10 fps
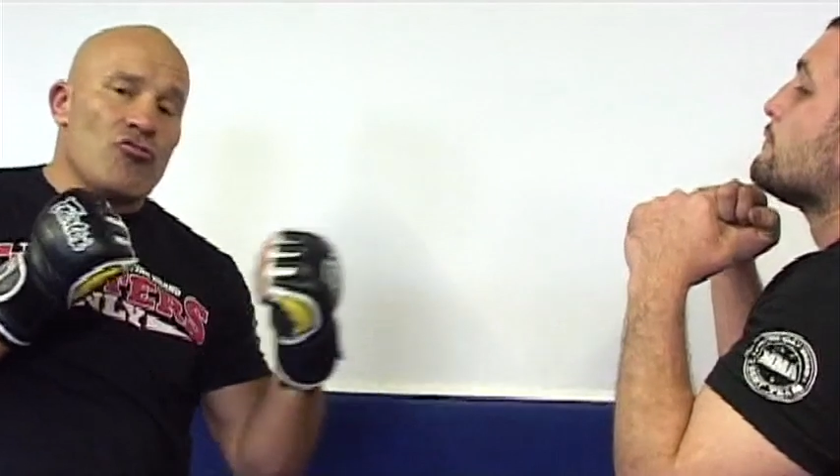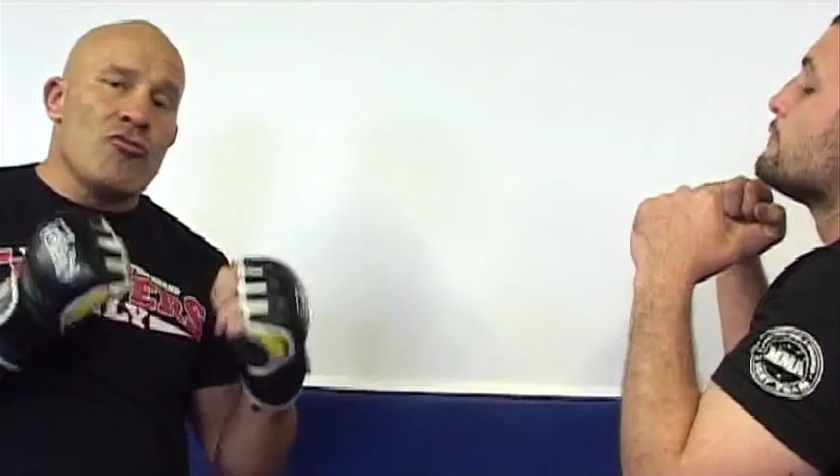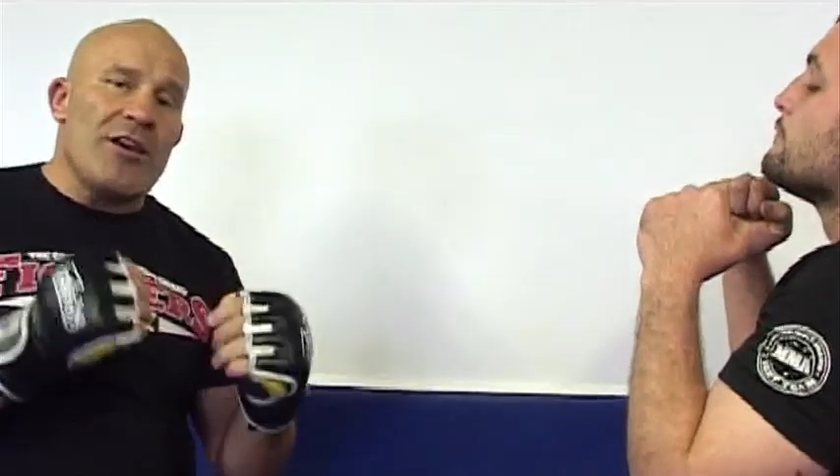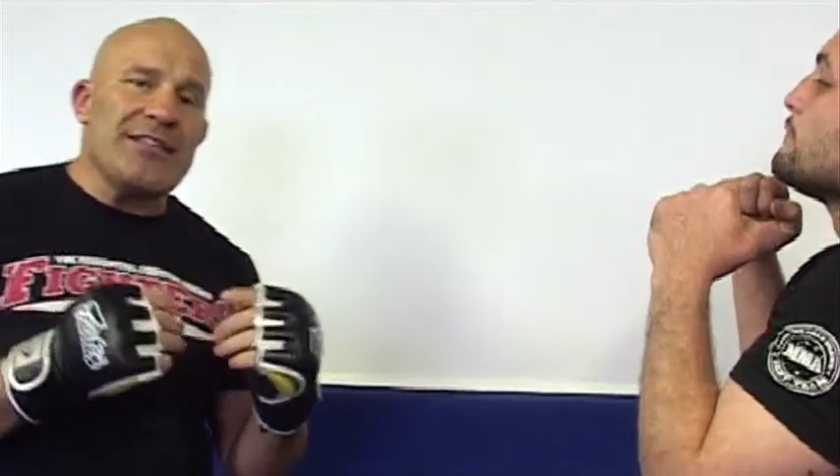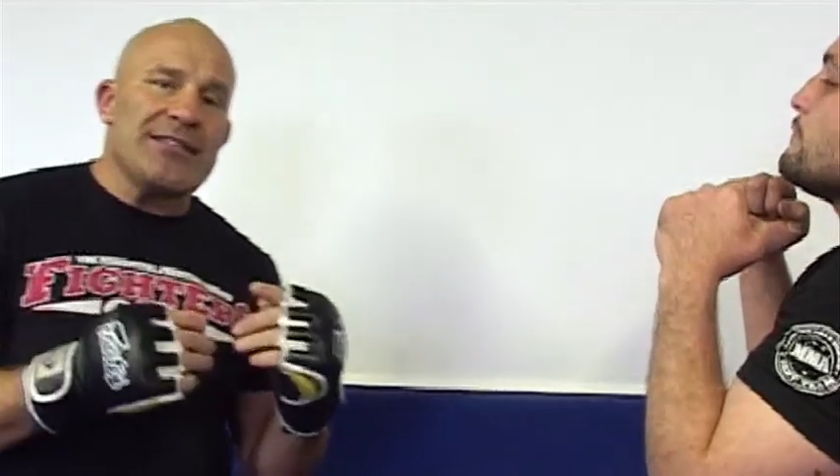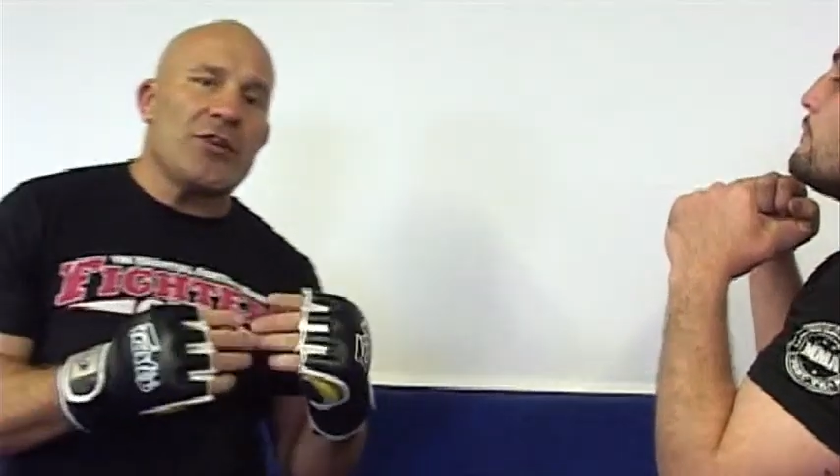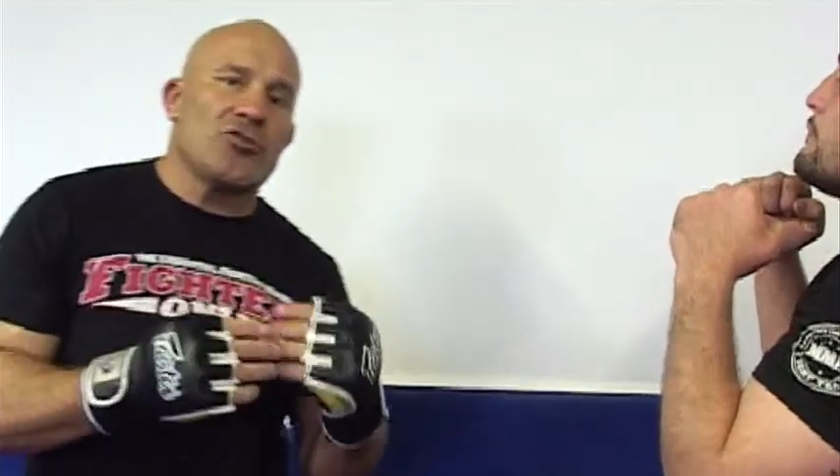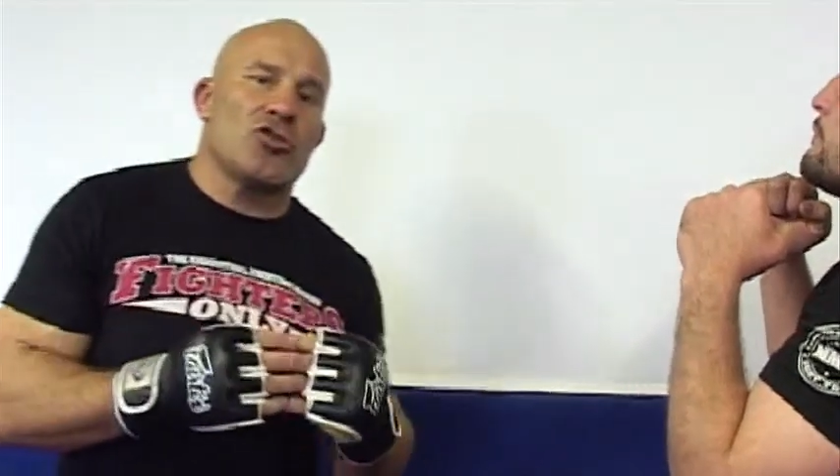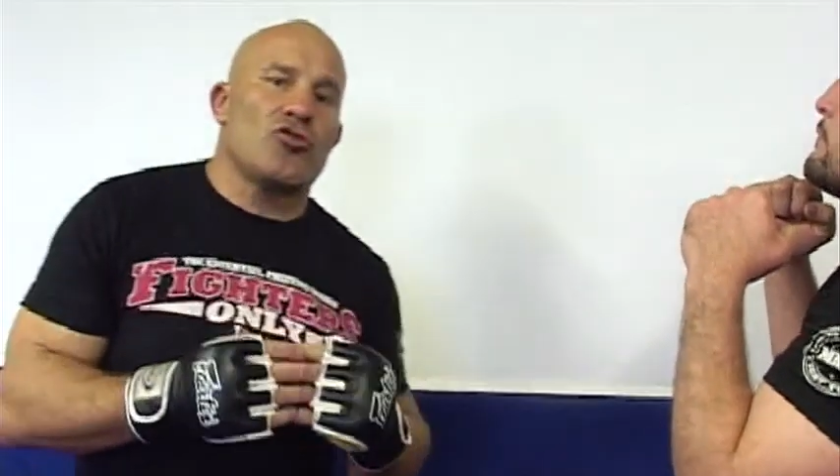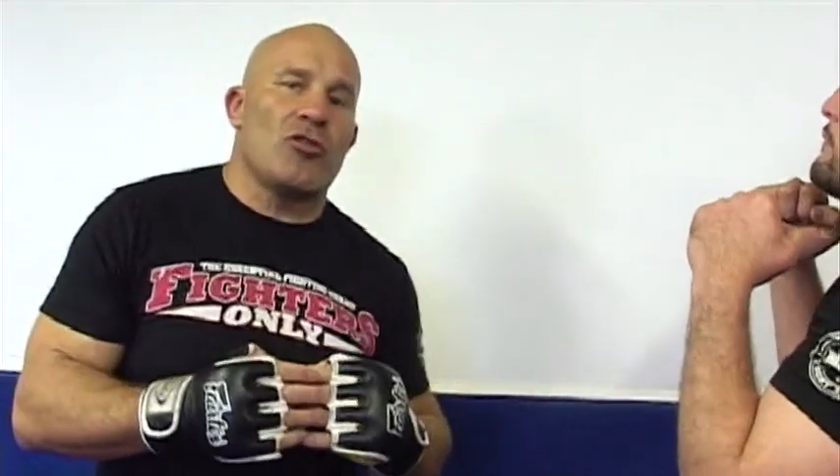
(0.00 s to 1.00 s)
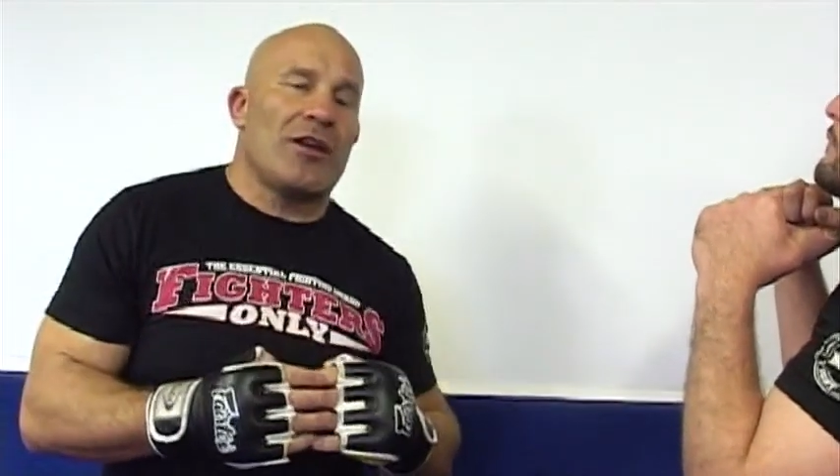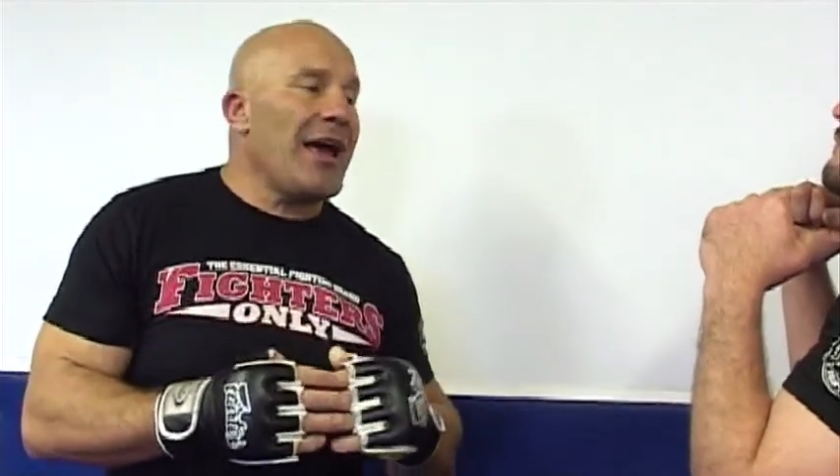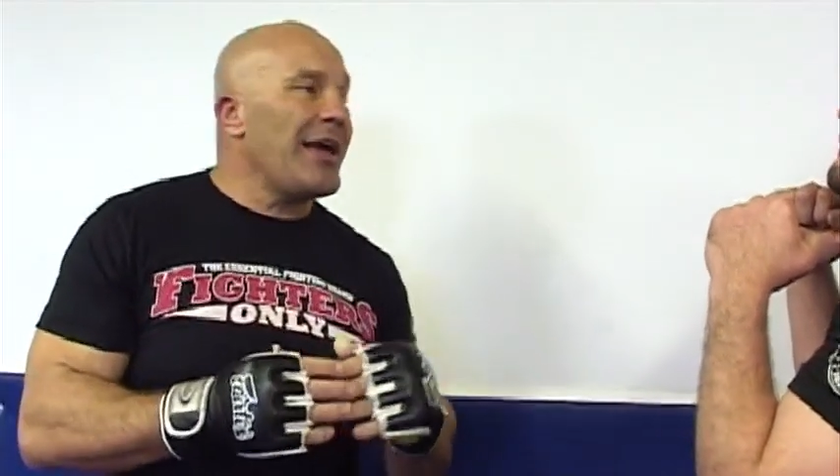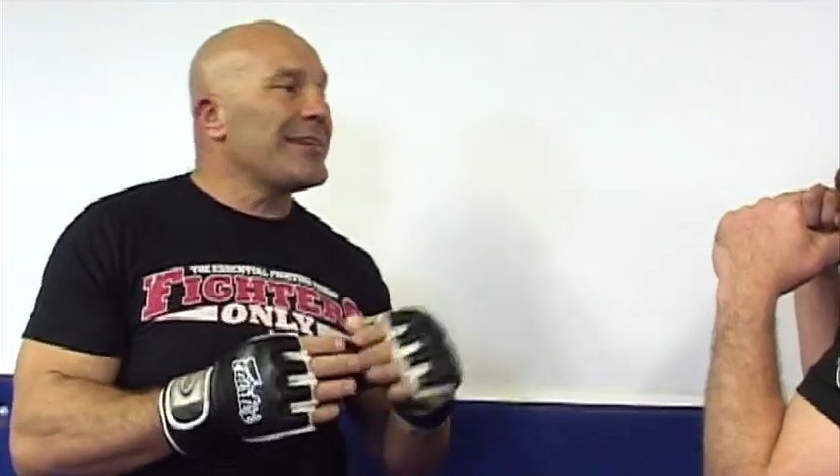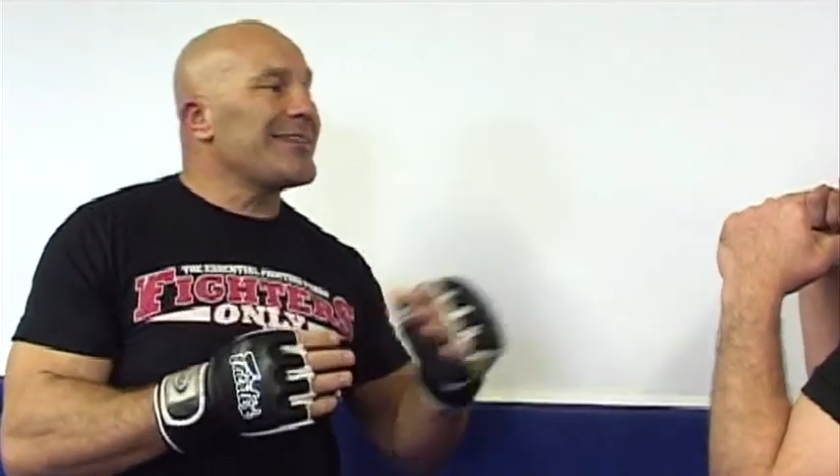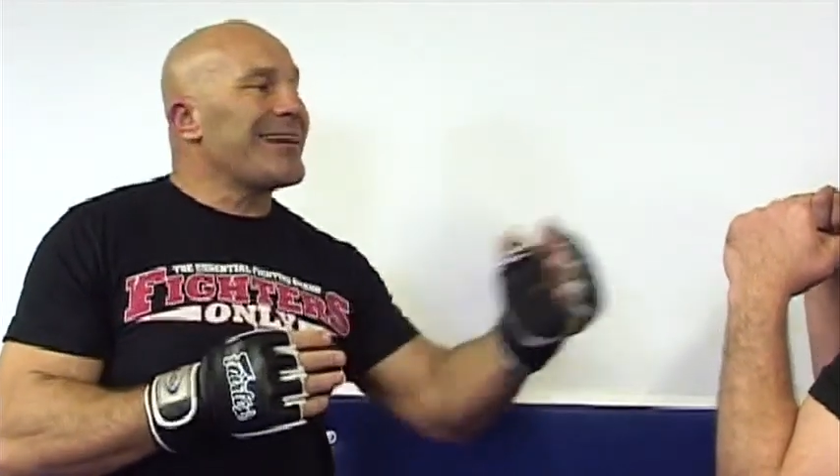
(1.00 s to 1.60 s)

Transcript: reason I use a straight hand is